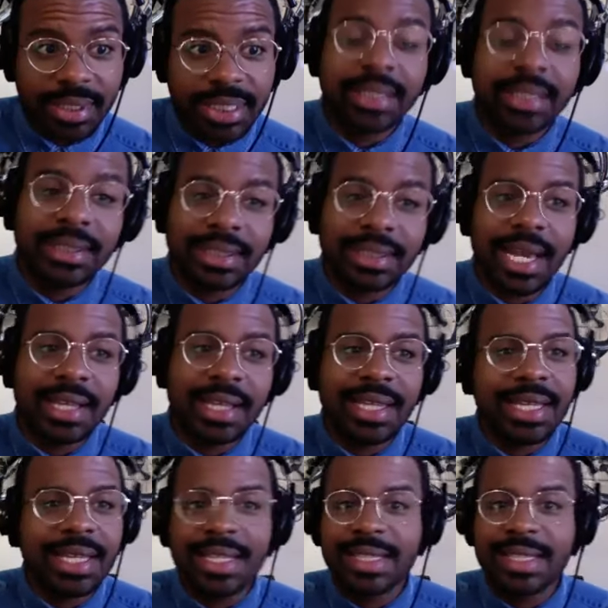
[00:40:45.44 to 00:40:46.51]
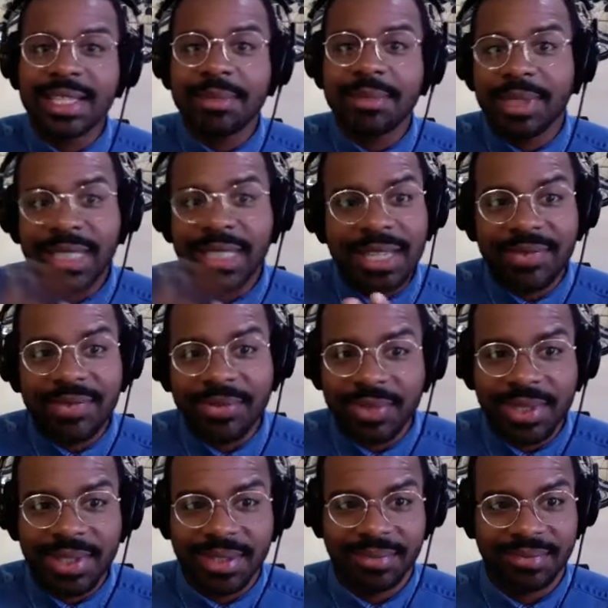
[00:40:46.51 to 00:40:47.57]
Good technique is nothing but even
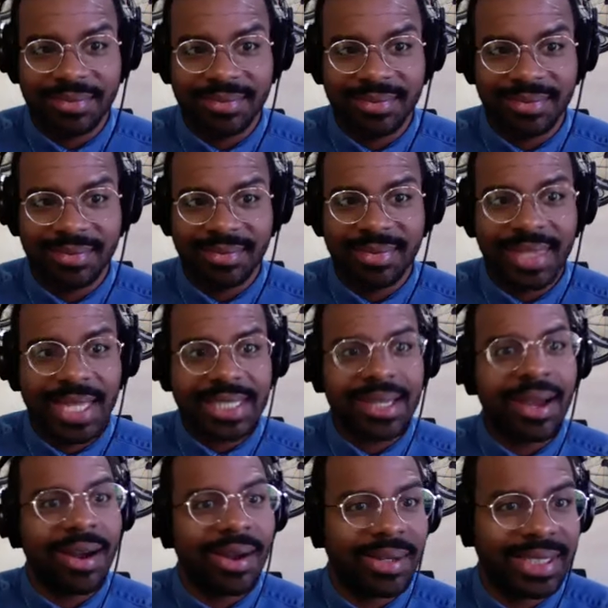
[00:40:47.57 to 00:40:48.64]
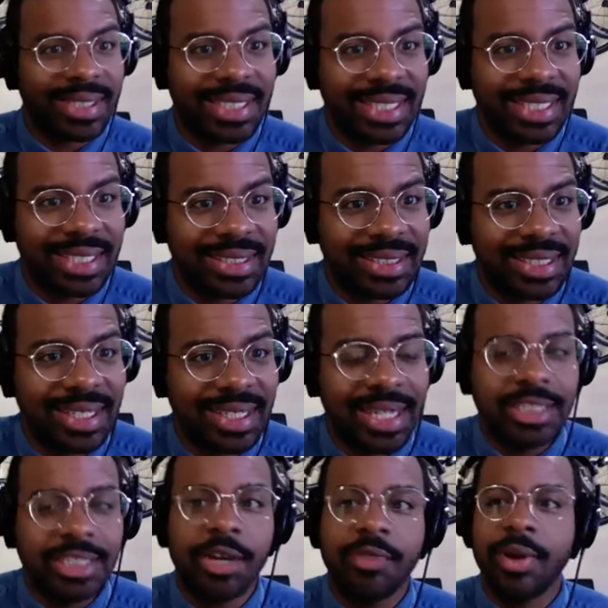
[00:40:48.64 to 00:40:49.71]
rhythm. That's all it is.
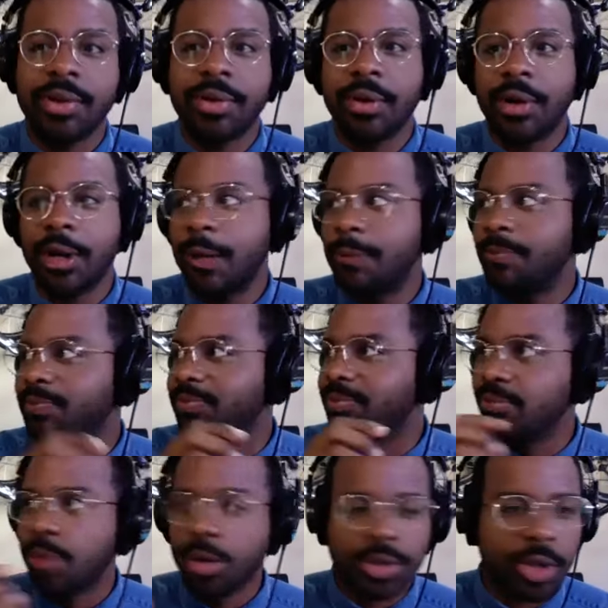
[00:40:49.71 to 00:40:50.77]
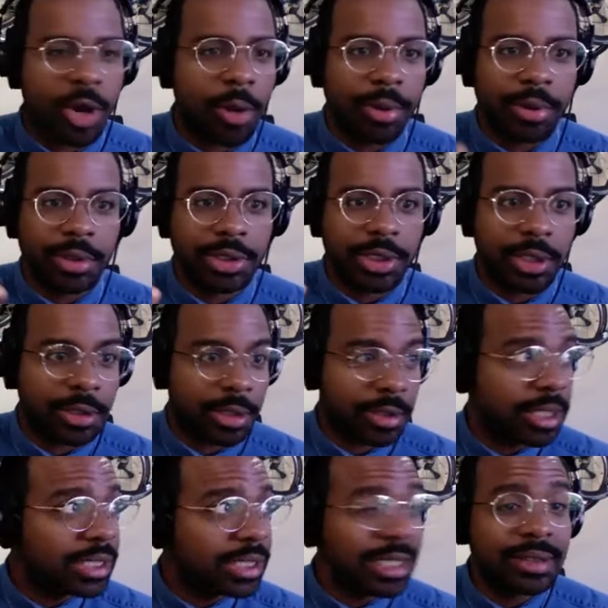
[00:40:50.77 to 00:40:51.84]
So if I'm going Mozart oboe
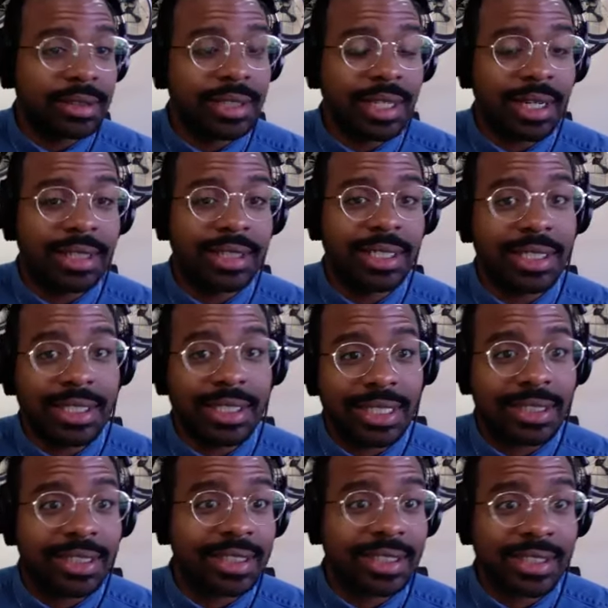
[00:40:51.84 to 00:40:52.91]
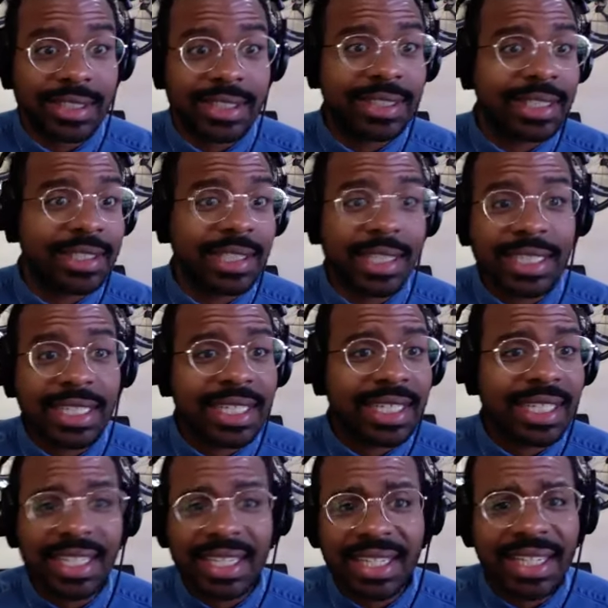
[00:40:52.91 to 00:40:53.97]
concerto, dun dun dun dun dun dun dun
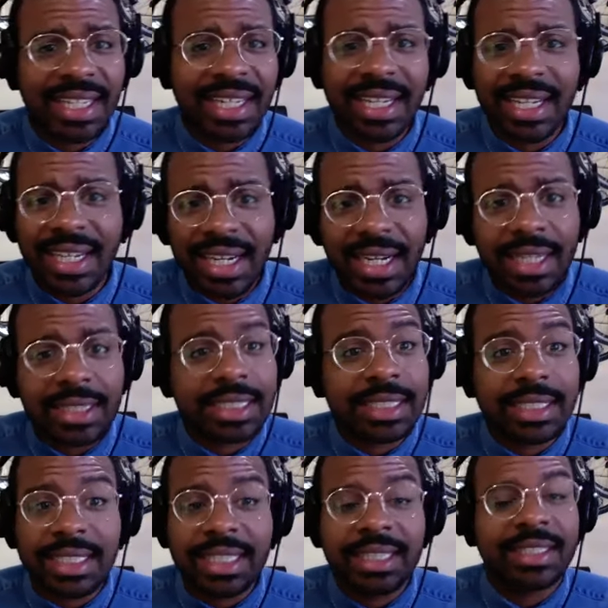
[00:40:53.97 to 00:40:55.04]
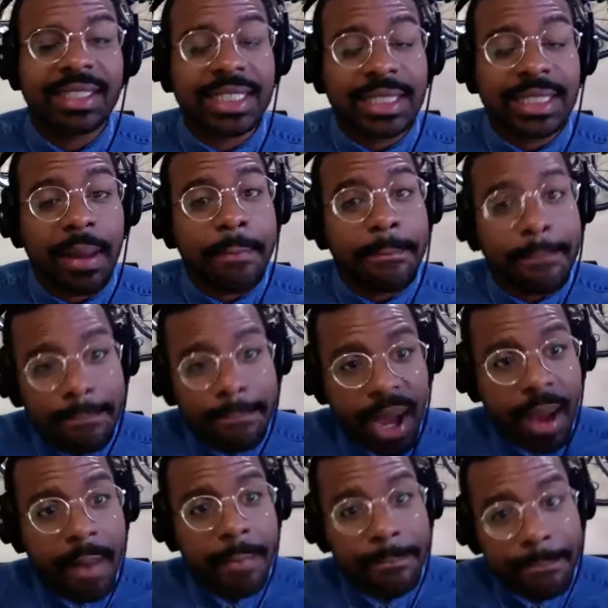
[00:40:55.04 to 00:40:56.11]
dun dun
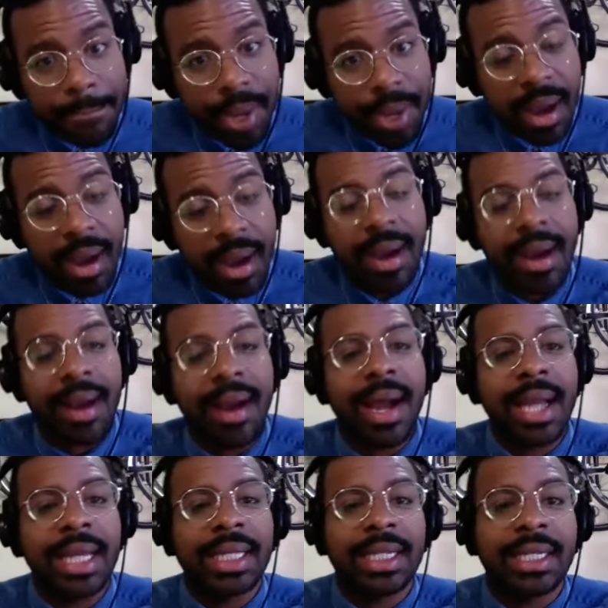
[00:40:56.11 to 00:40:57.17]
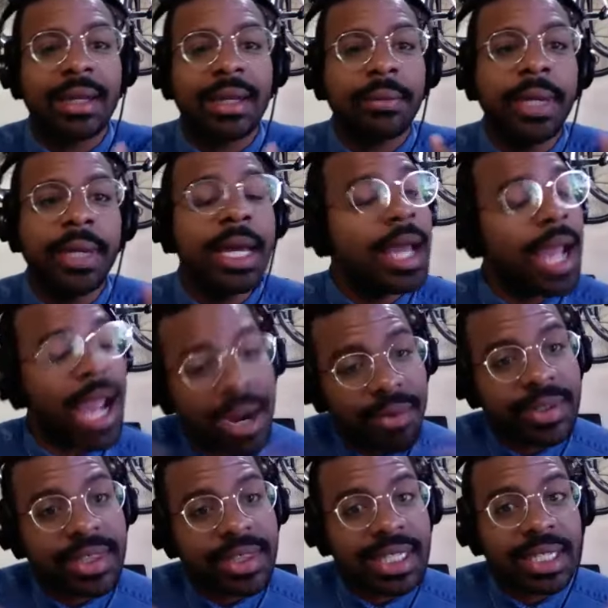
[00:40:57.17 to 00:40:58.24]
dun dun dum bum
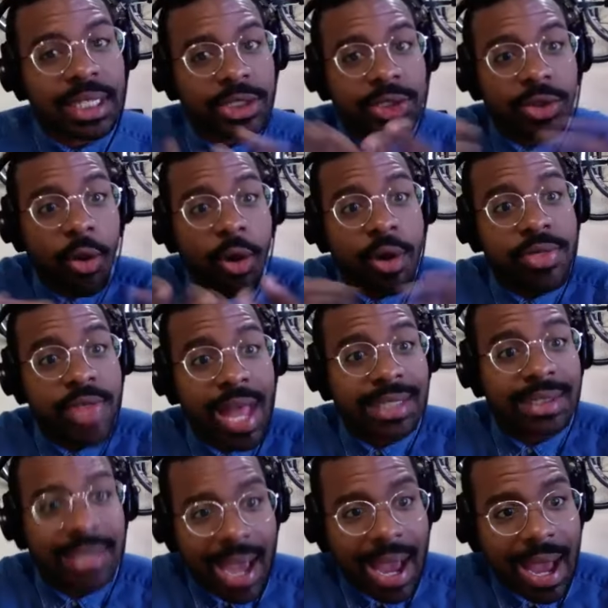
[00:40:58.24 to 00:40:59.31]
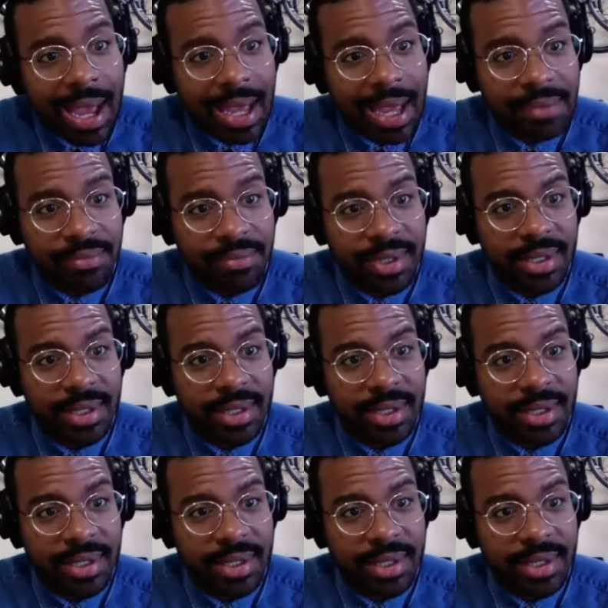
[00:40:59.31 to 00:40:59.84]
Everything is on that time.